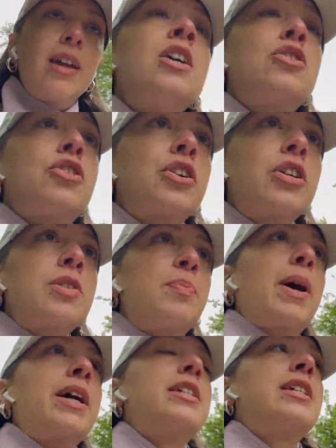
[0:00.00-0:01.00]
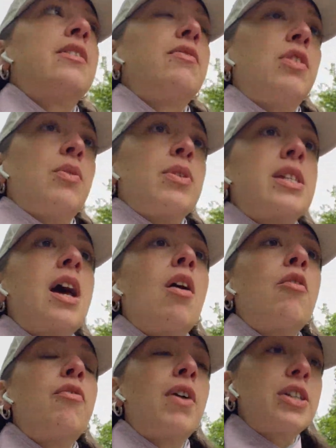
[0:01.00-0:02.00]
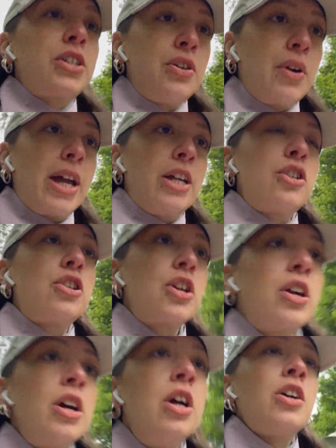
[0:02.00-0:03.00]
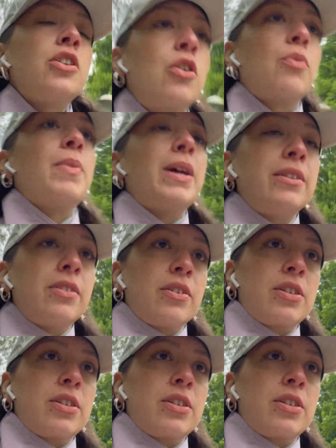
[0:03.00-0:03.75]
Sugar spikes influence how fast you age, your mental